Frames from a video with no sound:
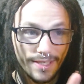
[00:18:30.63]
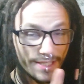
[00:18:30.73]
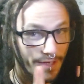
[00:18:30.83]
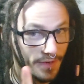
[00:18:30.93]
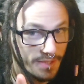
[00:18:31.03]

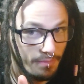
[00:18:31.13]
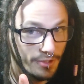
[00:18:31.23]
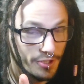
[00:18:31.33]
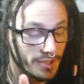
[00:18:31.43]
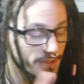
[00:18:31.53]
The T Rex
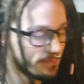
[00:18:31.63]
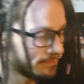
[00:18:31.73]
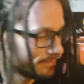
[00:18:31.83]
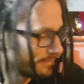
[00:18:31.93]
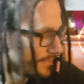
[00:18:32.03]
punches.
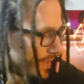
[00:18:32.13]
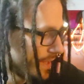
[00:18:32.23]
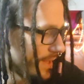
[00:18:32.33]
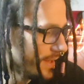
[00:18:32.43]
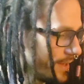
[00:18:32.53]

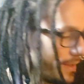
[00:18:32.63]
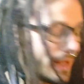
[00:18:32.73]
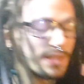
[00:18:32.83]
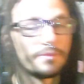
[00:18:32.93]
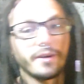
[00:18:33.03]

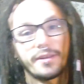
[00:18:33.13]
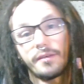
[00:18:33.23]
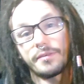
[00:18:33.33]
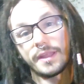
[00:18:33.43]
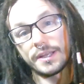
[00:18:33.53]
That's about
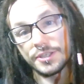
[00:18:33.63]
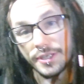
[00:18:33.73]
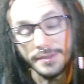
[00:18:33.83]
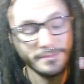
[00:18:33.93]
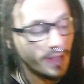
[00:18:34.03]
enough of that
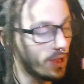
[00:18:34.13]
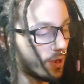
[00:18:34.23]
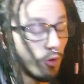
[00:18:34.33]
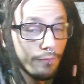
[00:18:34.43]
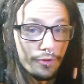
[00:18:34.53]
shit.
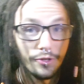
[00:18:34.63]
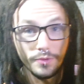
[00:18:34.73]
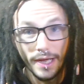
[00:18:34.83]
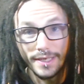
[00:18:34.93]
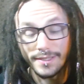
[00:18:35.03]
Uh, hopefully,
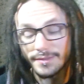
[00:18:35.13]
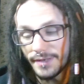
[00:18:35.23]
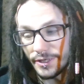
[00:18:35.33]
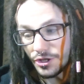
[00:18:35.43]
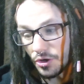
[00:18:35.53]
you guys
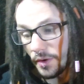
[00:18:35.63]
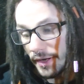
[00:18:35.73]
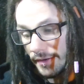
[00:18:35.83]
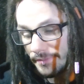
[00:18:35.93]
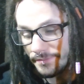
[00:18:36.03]

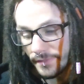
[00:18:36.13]
enjoyed.